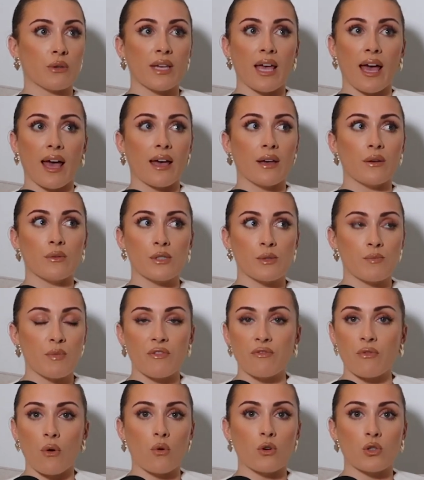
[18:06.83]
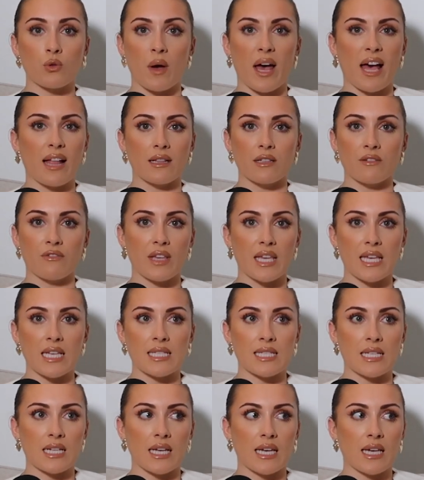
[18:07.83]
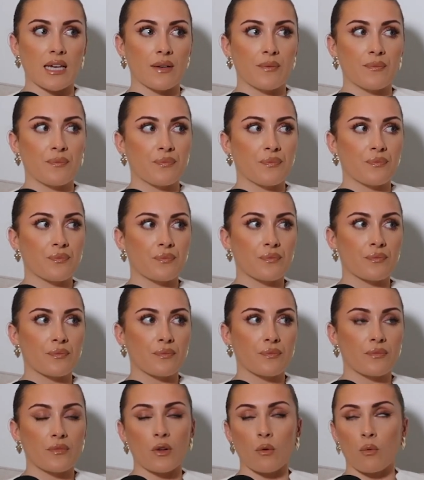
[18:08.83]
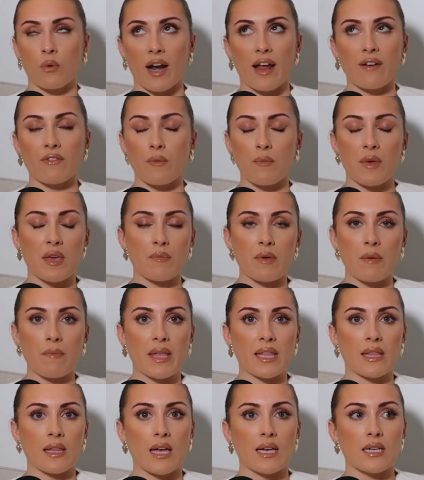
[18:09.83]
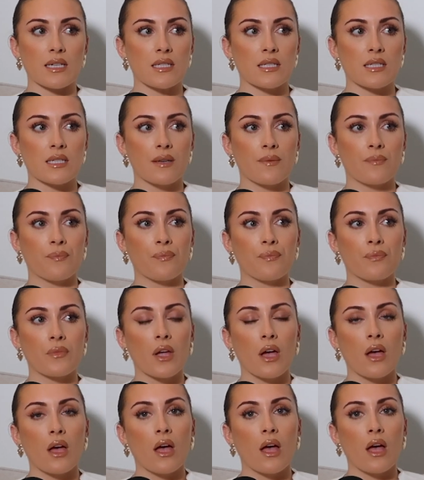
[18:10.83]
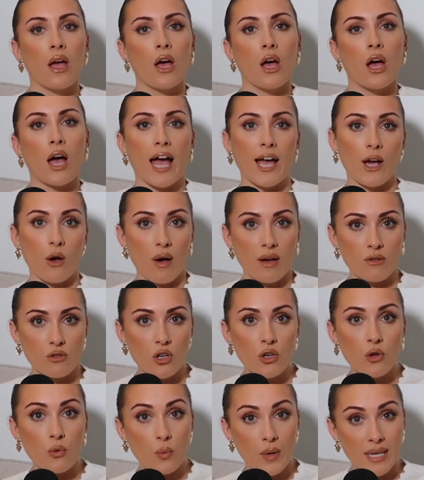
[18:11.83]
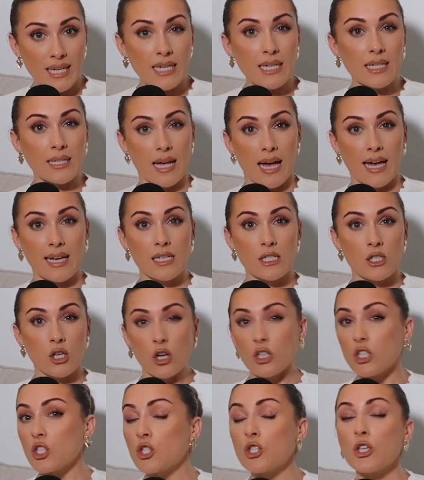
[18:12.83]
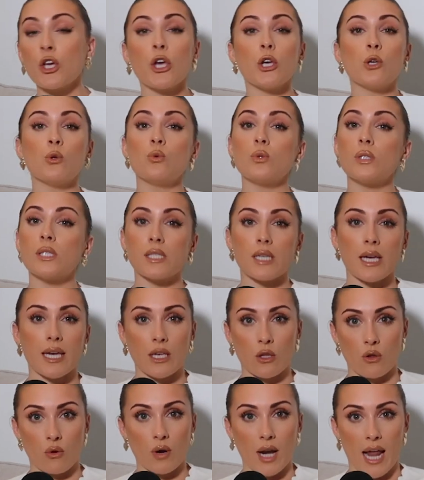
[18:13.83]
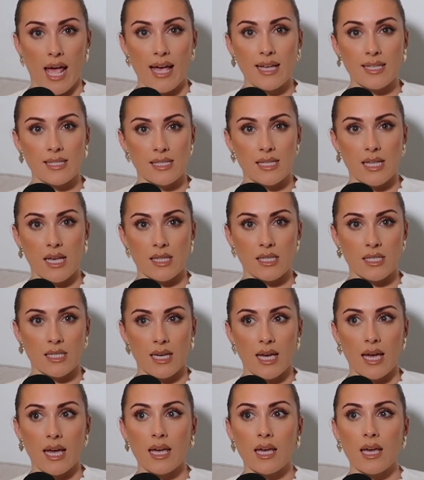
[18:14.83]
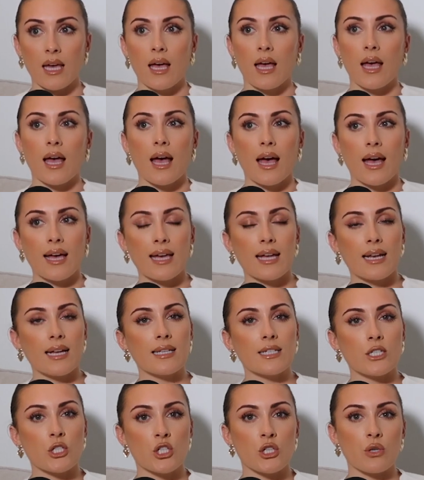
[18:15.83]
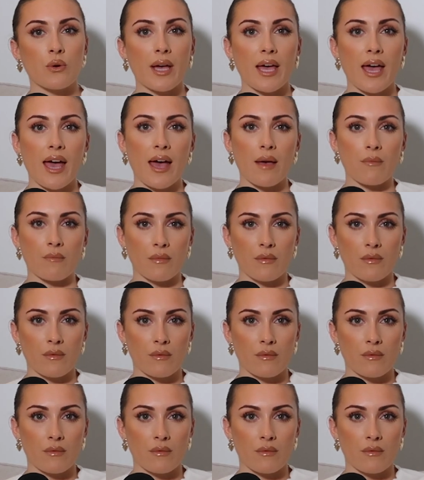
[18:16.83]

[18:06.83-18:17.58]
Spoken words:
Yeah, it was before 12 easily. Or wherever, maybe midnight. I go out on a weeknight, on a Tuesday no less, the other day, I get in at 2 a.m.